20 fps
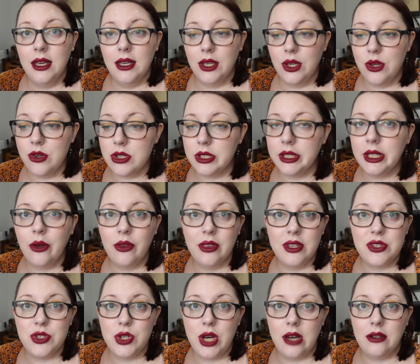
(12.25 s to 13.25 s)
usually on
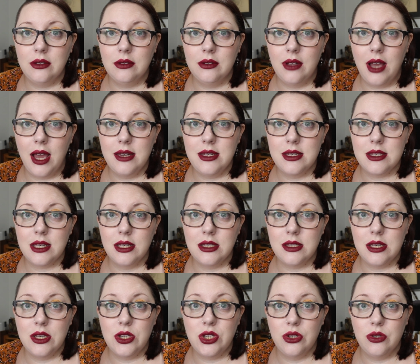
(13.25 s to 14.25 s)
this channel I discuss
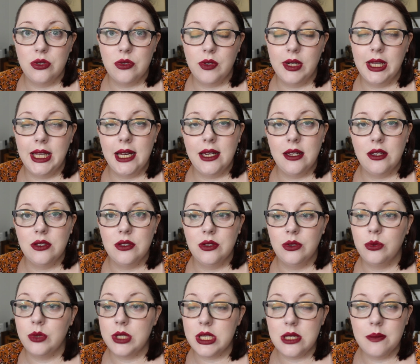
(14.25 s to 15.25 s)
issues relating
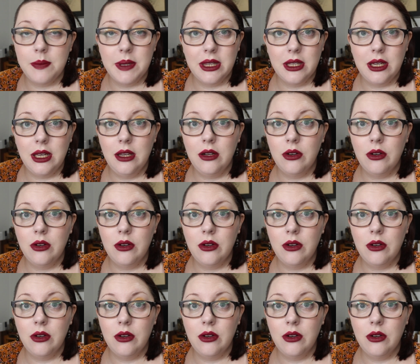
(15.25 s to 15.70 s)
to disability,